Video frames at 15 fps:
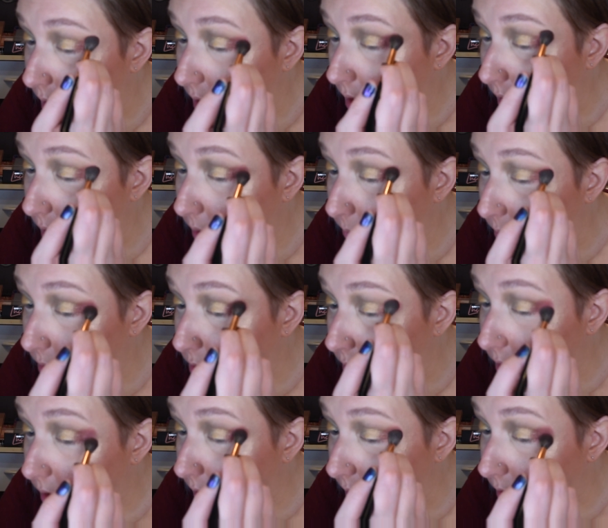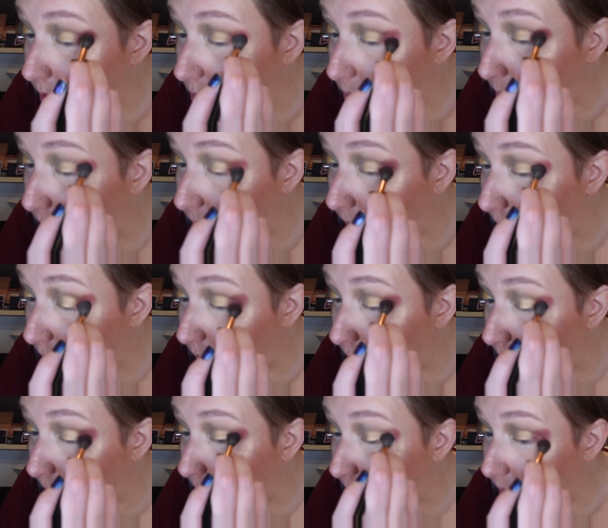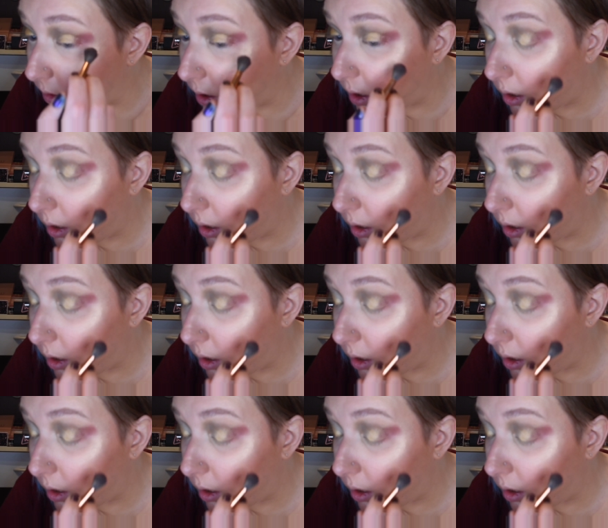And then we're just gonna smoke it on out.